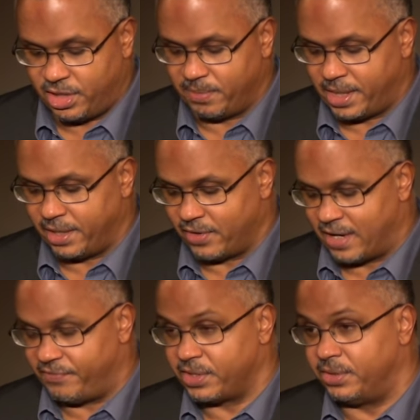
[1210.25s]

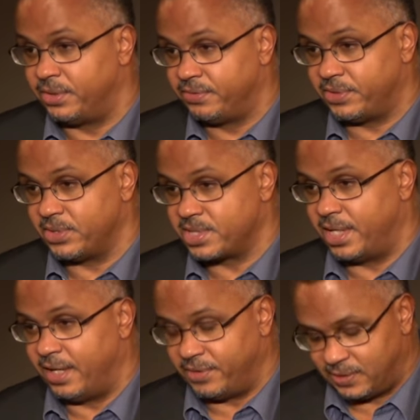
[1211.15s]
autobiographical first
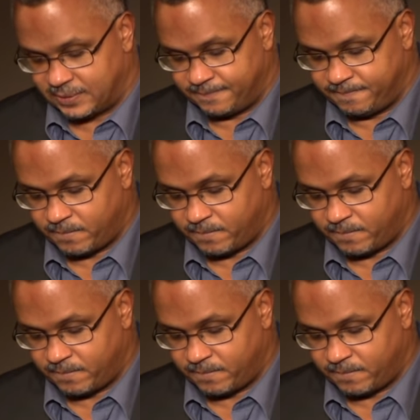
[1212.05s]
novel.